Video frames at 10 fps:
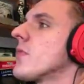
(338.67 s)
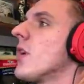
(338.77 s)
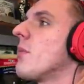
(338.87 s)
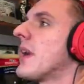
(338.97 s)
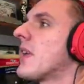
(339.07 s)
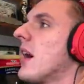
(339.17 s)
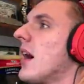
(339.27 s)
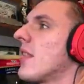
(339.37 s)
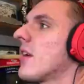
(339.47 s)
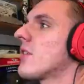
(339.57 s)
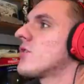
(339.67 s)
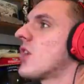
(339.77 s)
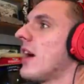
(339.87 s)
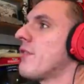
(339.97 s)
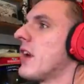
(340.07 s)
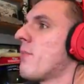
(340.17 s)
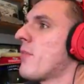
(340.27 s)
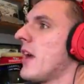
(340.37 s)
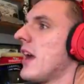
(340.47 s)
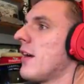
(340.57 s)
Oh my god, they're driving
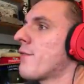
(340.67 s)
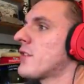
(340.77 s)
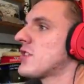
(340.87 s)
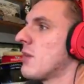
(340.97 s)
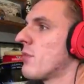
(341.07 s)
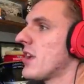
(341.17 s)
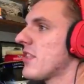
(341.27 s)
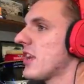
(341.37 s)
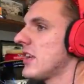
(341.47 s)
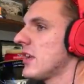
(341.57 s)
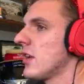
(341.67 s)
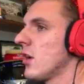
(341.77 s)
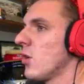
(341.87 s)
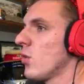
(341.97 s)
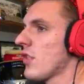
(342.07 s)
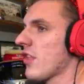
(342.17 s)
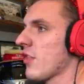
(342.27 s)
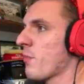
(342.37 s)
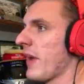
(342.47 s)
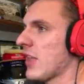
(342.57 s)
up there for some reason. Who is
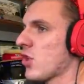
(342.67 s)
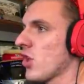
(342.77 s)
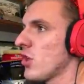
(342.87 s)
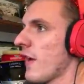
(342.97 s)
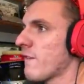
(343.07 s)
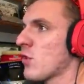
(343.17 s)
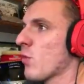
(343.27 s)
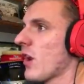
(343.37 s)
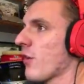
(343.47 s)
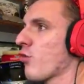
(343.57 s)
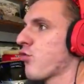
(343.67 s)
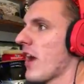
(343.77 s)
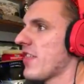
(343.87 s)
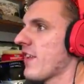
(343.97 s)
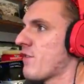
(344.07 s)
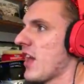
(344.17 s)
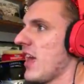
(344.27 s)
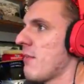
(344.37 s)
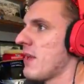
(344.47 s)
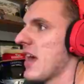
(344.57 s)
this bitch? I swear to Christ, if you
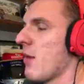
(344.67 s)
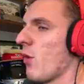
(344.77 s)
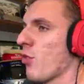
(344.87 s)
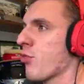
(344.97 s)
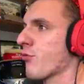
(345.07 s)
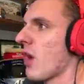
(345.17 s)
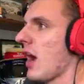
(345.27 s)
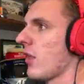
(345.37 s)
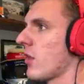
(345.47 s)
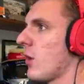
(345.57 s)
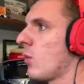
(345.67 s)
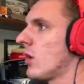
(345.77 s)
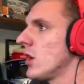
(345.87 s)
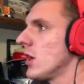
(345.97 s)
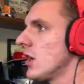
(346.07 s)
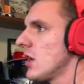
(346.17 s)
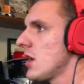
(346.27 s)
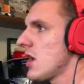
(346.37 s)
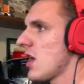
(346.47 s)
hit me, I will throttle you. Mimi!